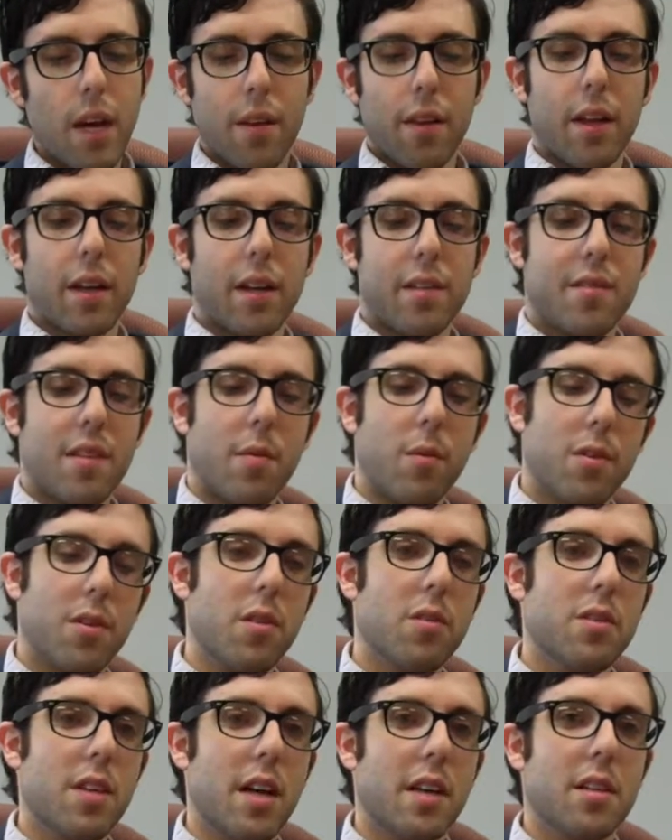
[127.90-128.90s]
like I said, with
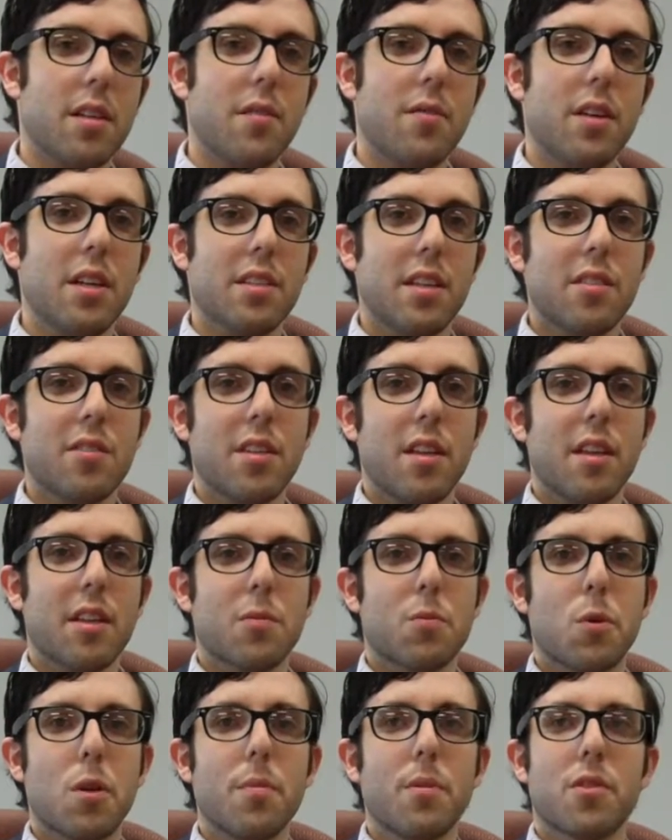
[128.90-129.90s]
those activities, I'd say
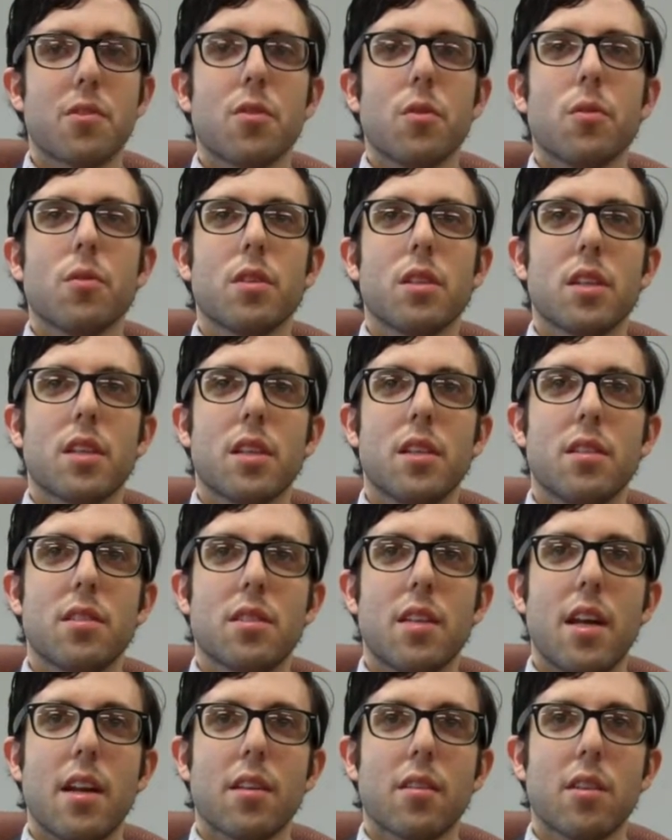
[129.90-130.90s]
that's pretty much the only
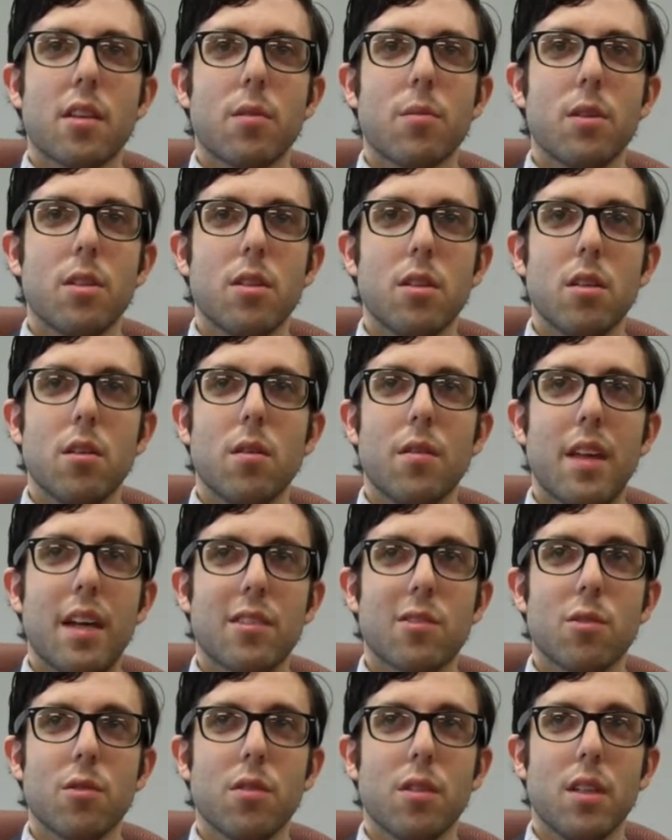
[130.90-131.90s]
kinesthetic thing we do, and
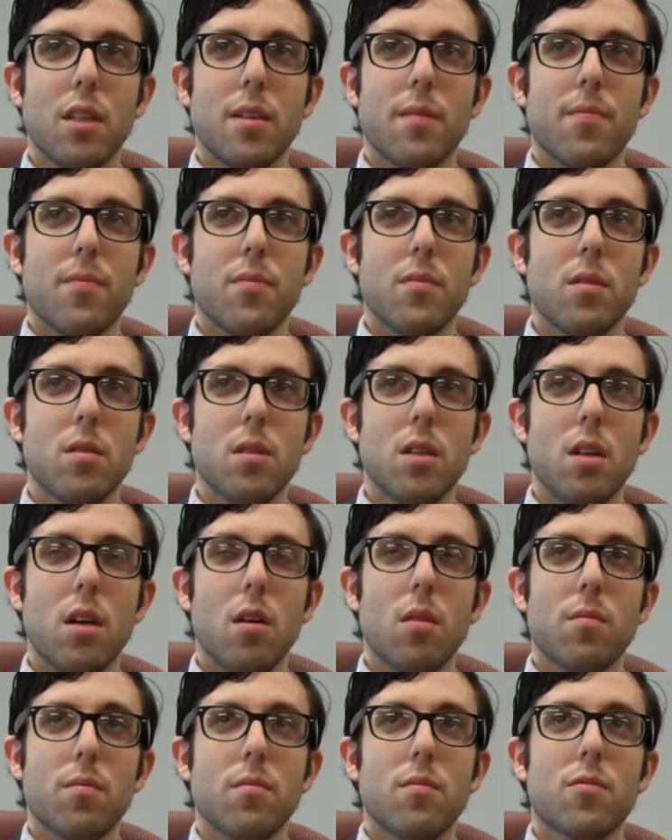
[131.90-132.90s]
that's only,
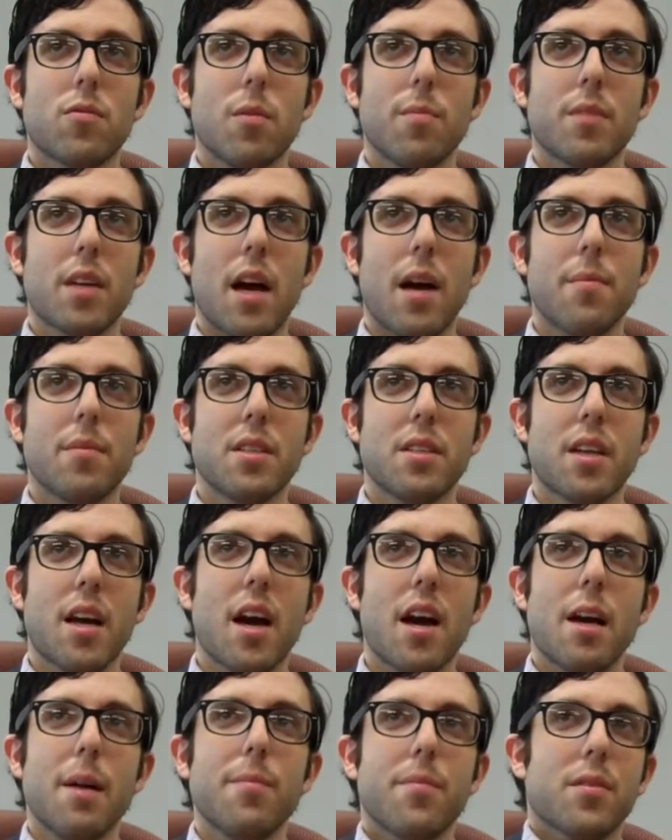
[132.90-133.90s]
from time to
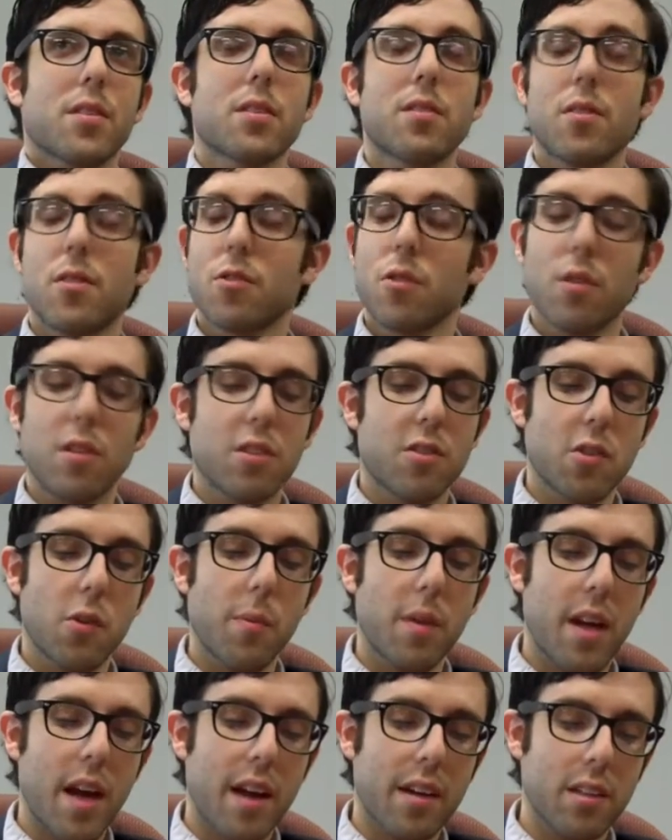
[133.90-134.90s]
time. There's only so
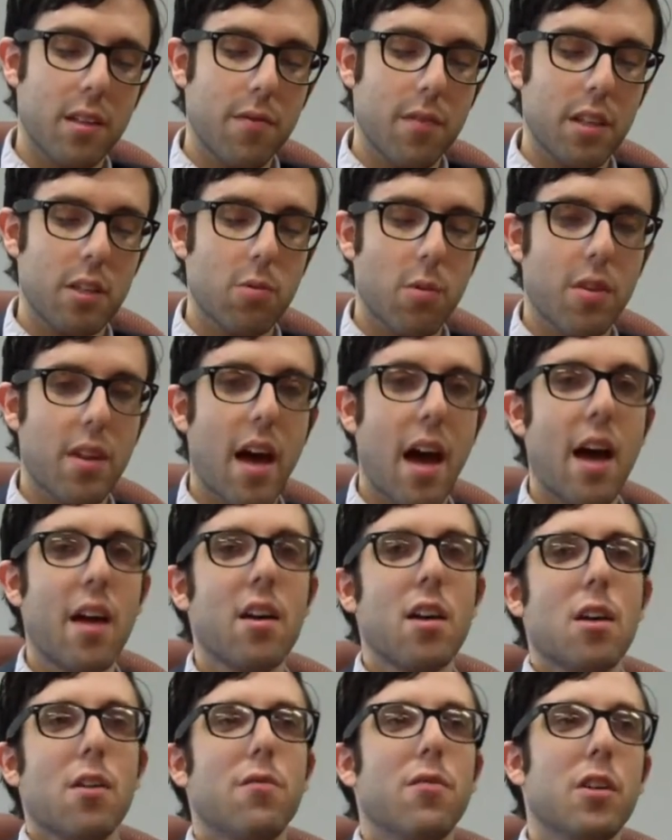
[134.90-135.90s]
many activities with that.
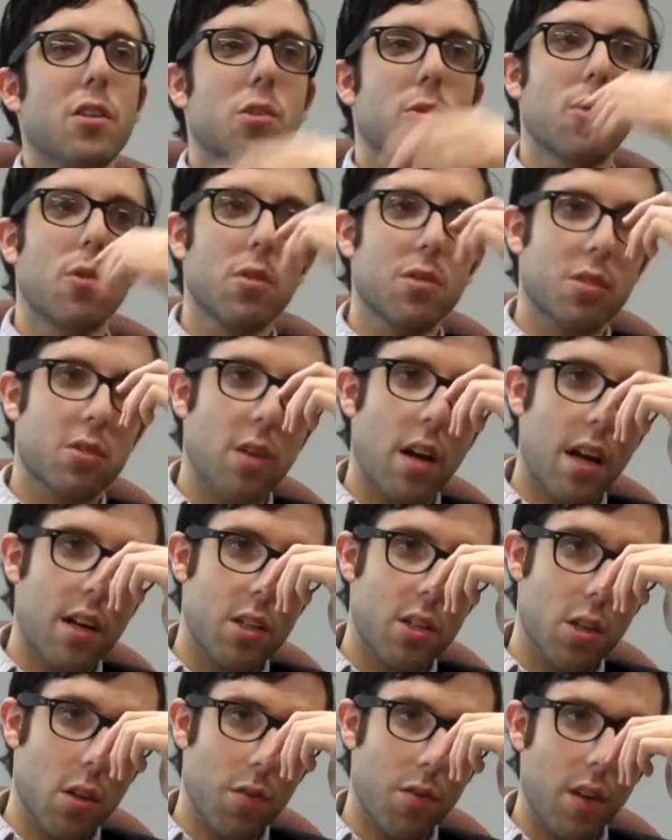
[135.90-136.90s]
Visuals, try to
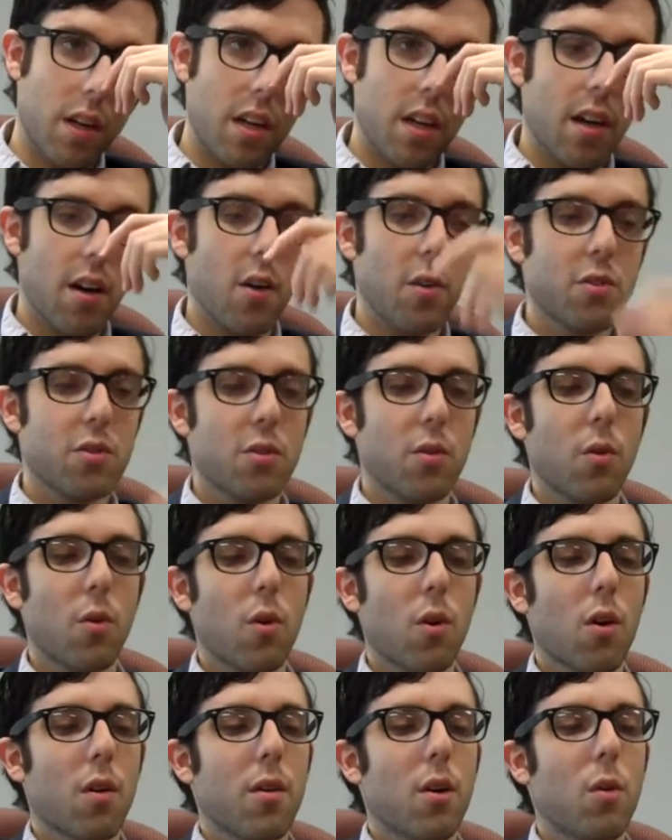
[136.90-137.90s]
show videos,
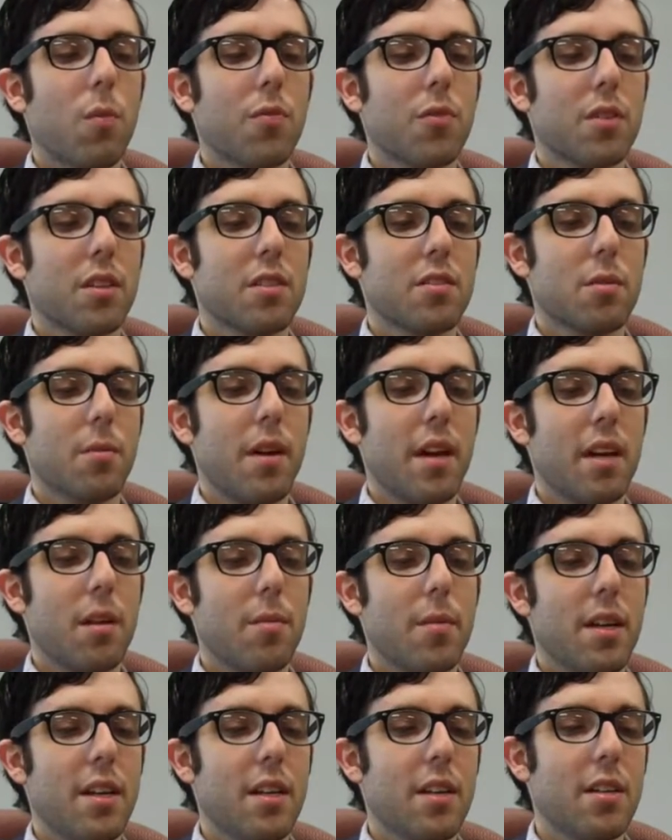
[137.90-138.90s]
or hopefully some
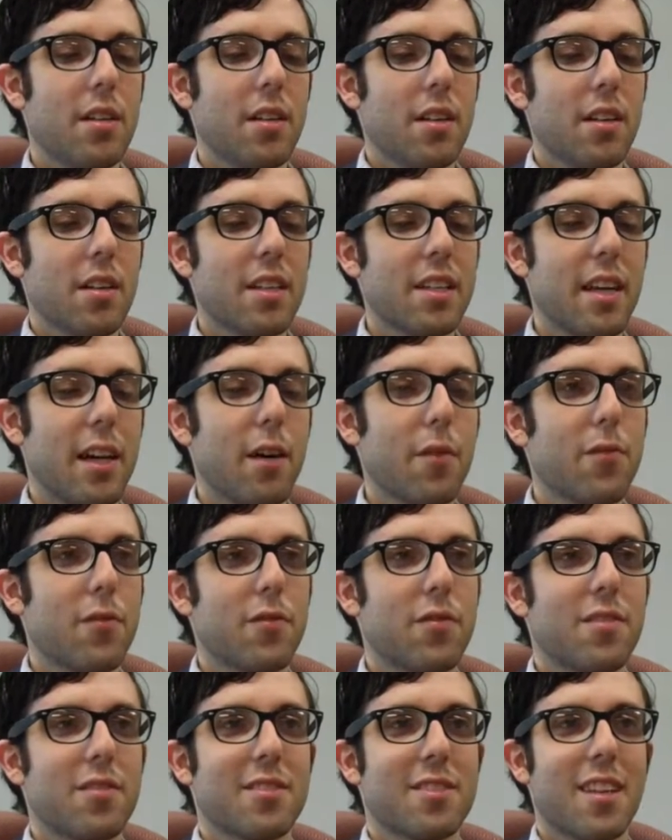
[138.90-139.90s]
animated
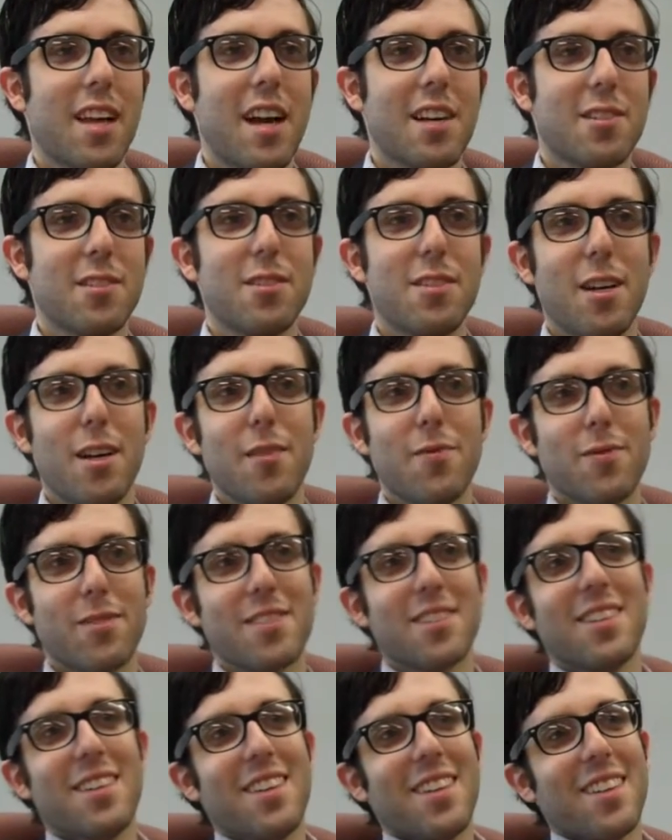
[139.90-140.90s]

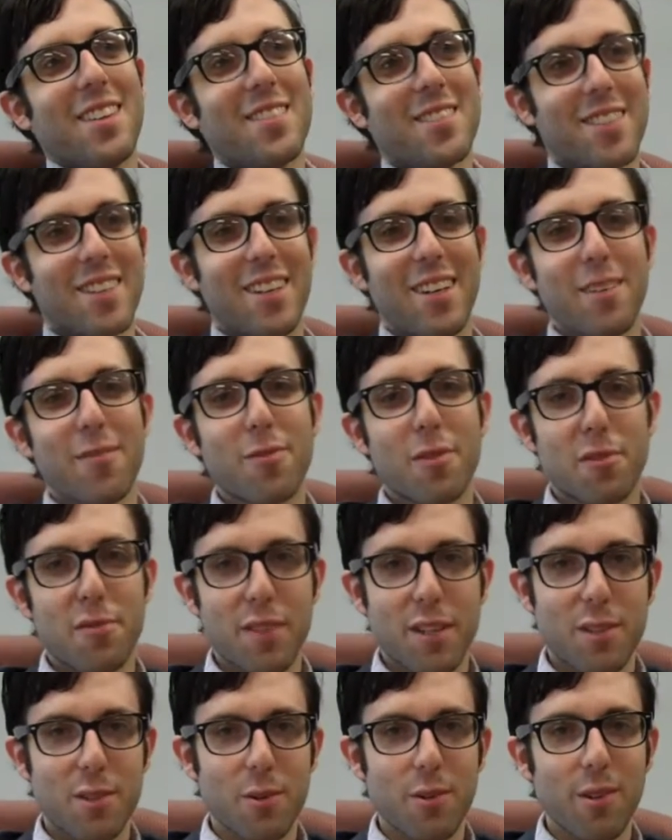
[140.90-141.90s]
GIF/GIFs. Those are good for
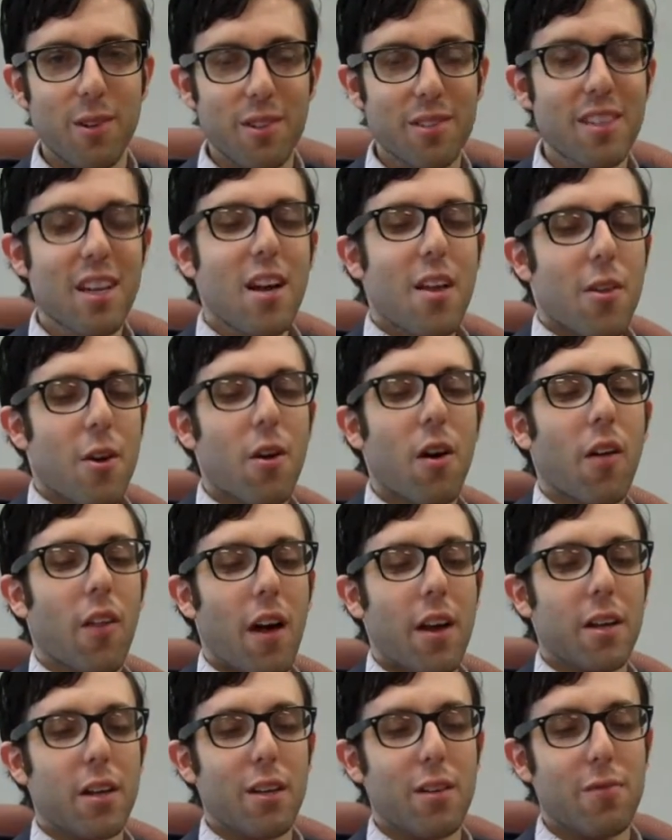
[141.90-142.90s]
visuals. There are a
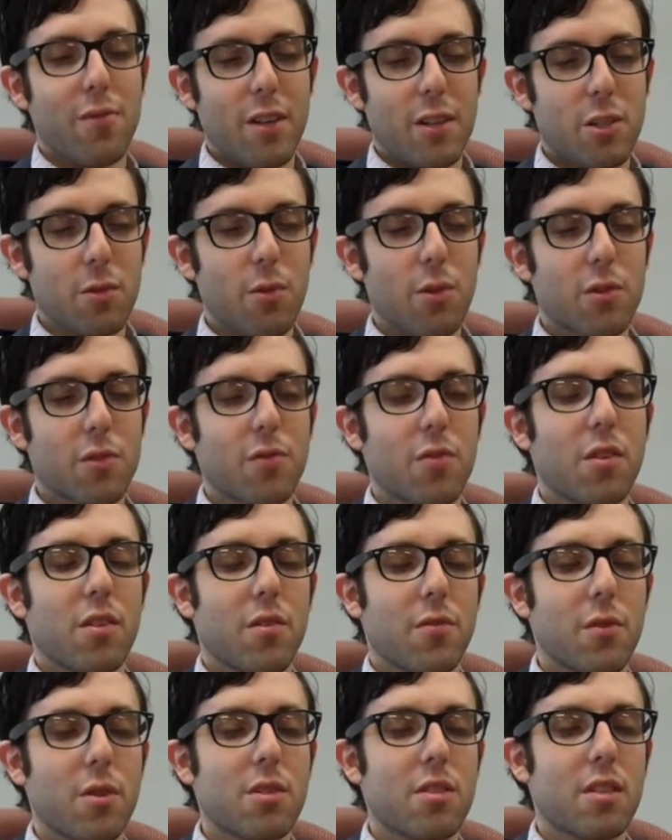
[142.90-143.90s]
lot of good visuals for
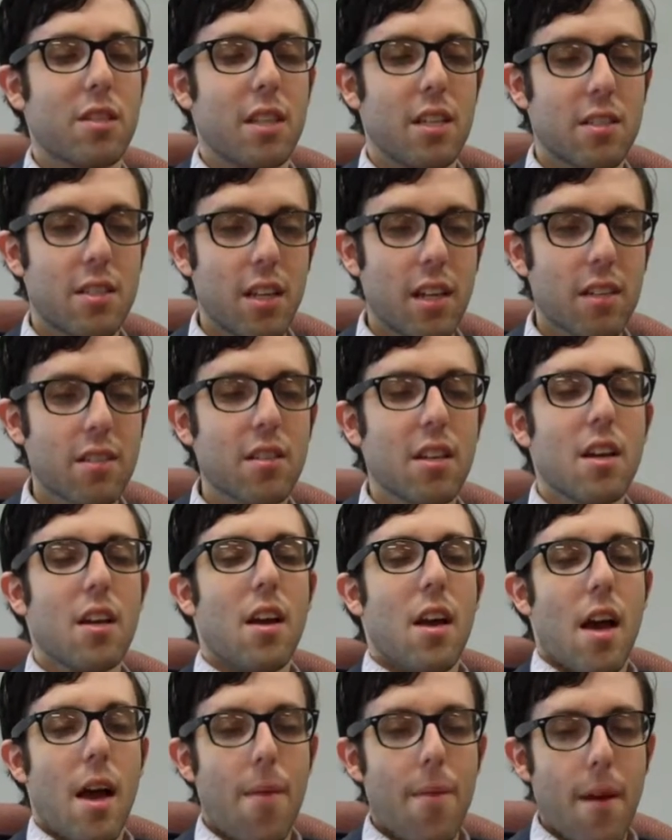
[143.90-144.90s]
statistics,
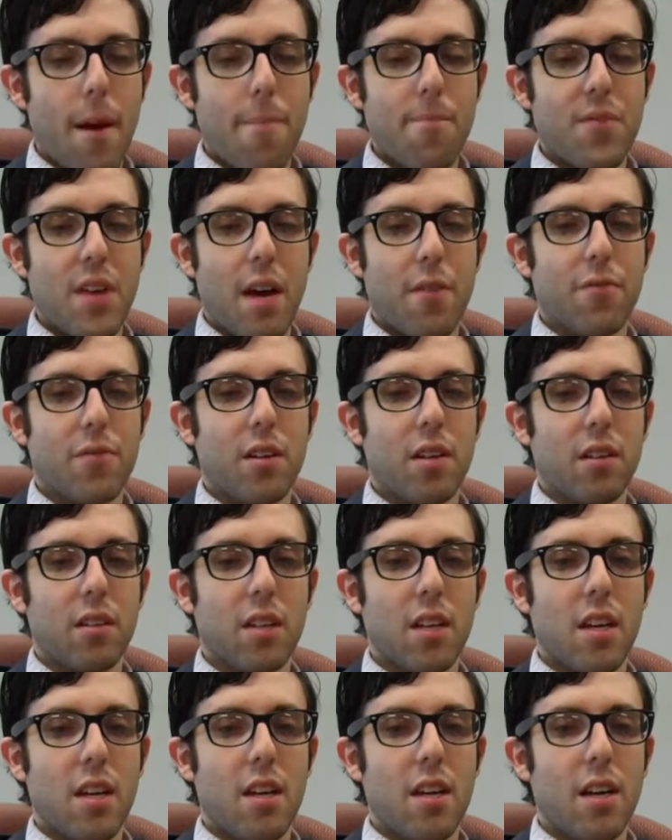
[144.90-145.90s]
and then
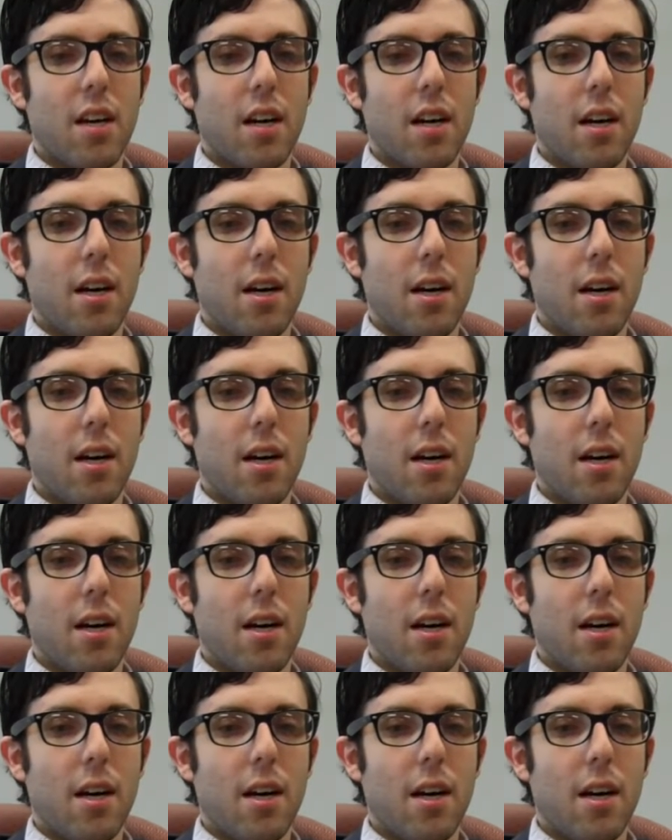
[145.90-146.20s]
definitely,